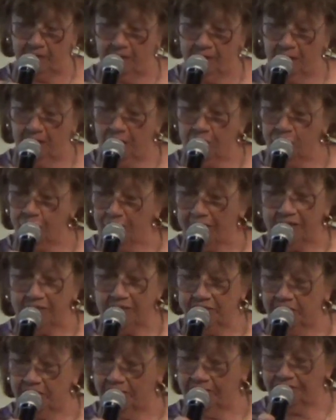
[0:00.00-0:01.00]
I
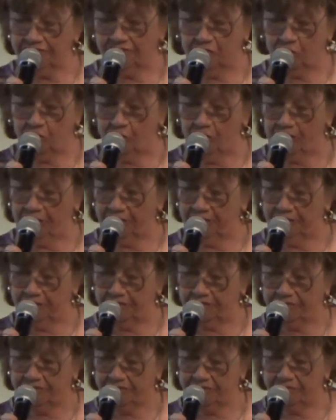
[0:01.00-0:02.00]
recognize the
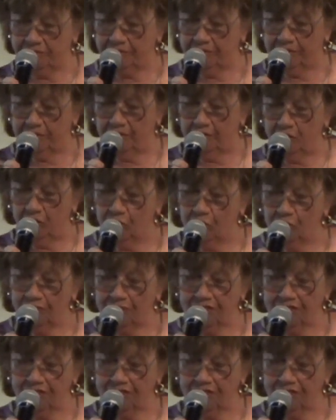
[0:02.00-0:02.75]
oneness with